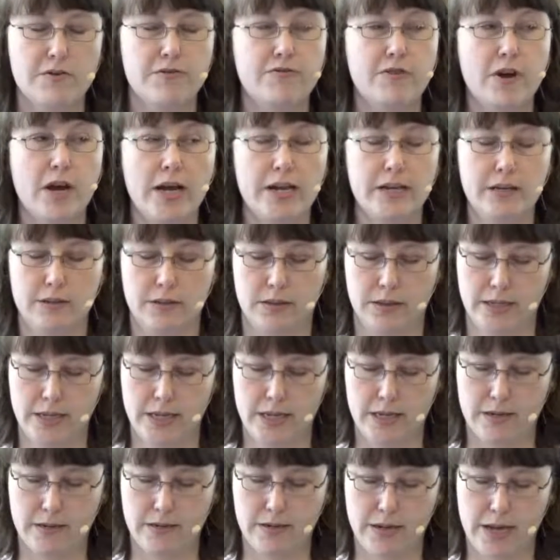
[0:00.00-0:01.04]

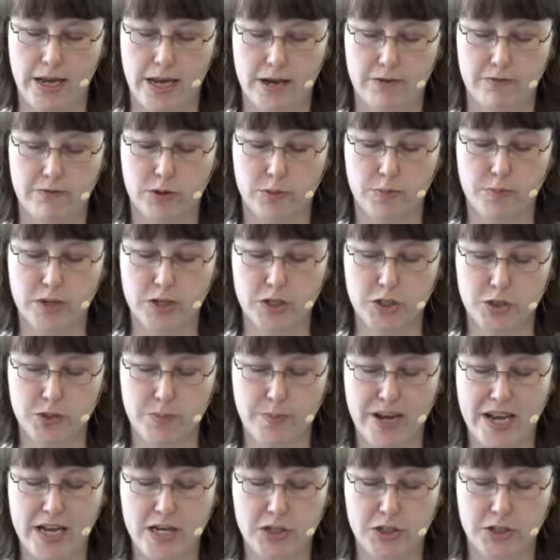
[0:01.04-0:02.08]
Finally, after much
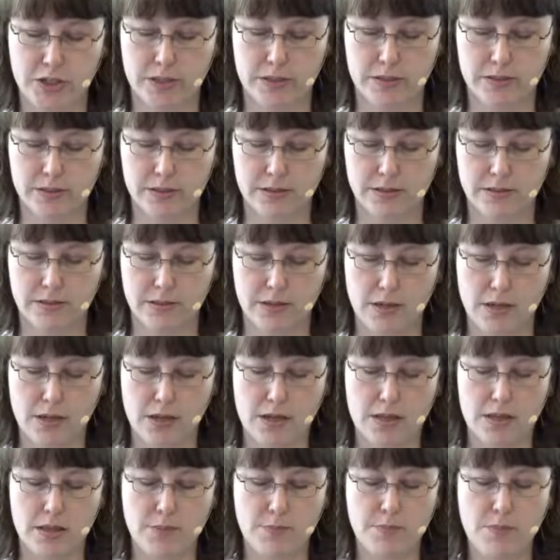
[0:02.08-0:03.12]
patience,
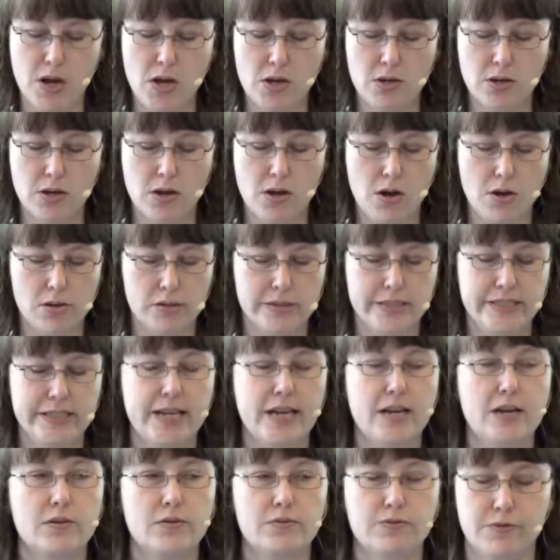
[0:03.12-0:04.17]
the monk called
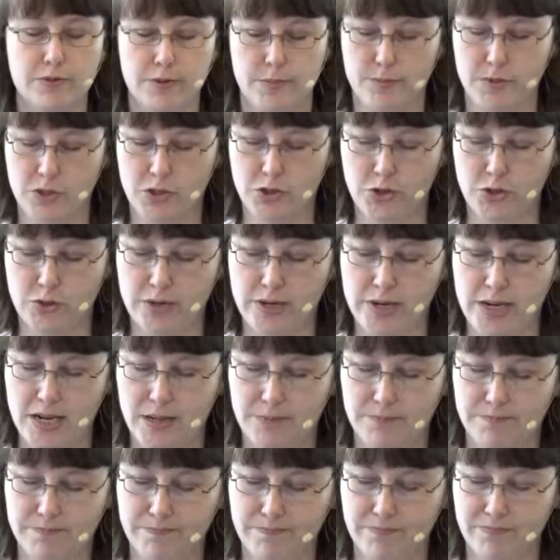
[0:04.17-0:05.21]
down from the
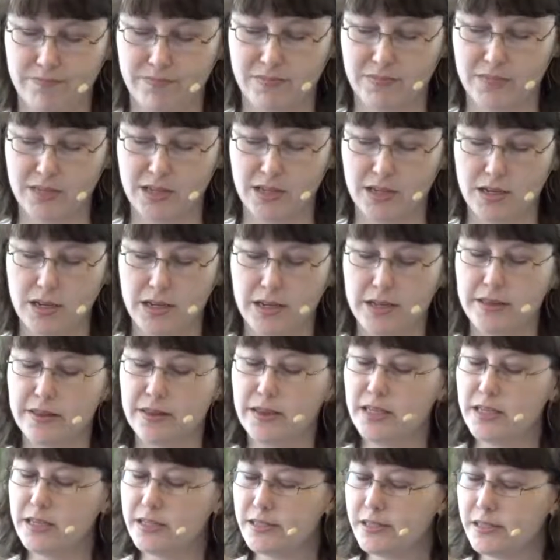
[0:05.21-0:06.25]
tree,
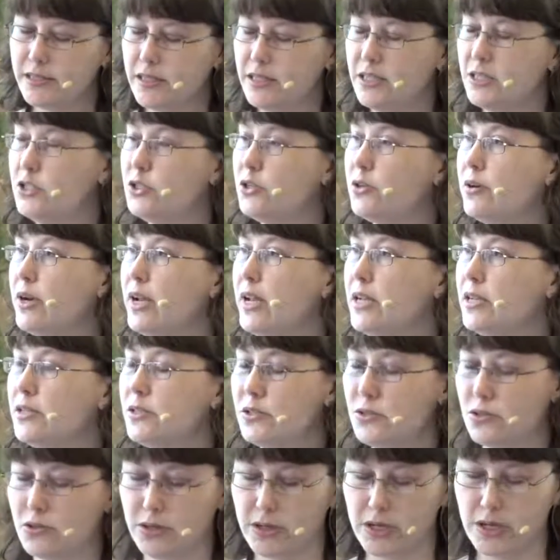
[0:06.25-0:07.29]
"This is your
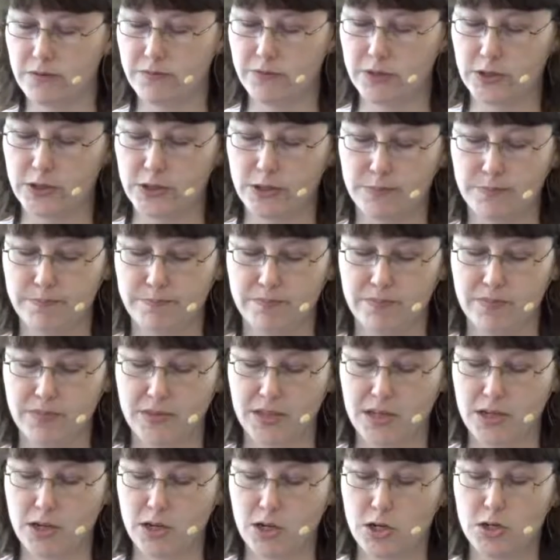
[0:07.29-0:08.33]
answer, Governor.
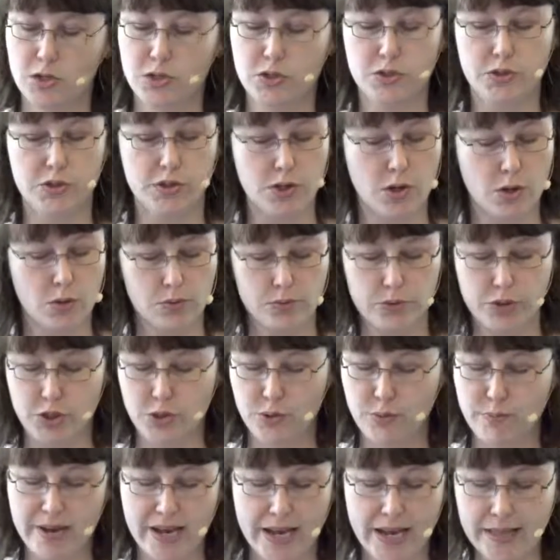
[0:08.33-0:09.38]
Don't
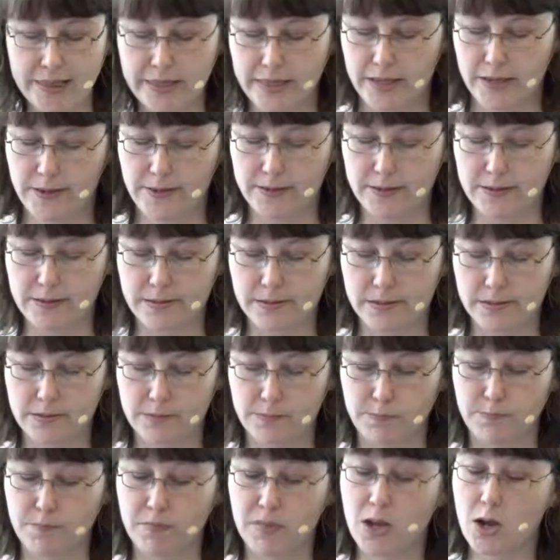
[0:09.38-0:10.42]
do bad things.
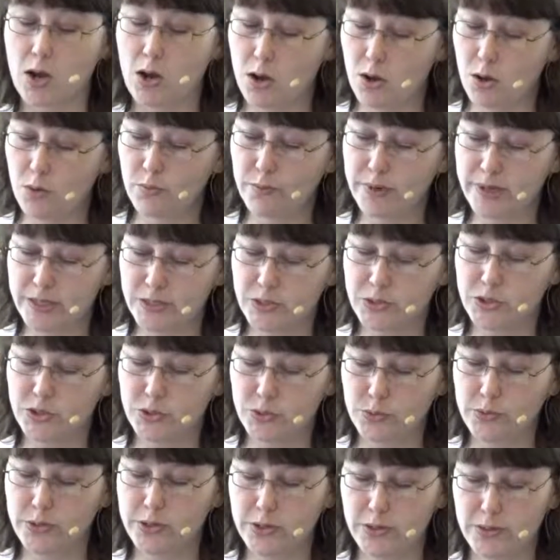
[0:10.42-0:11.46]
Always
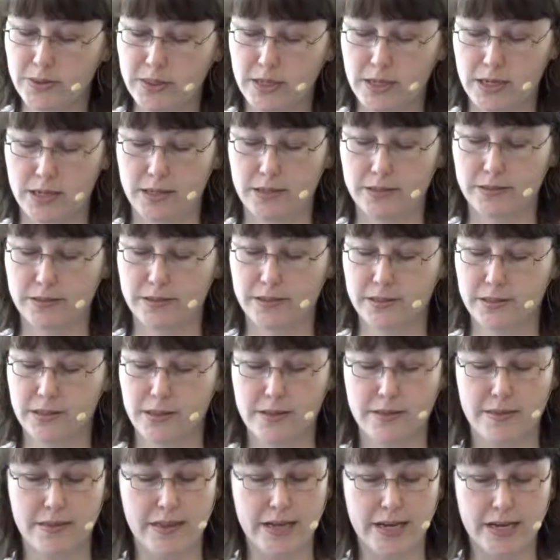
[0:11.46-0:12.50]
do good things.
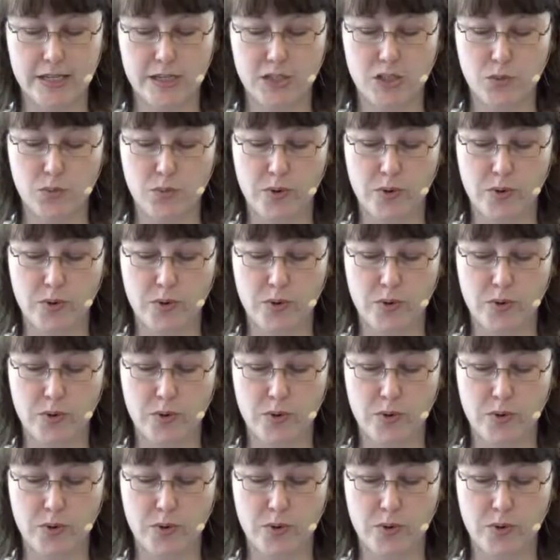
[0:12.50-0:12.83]
That's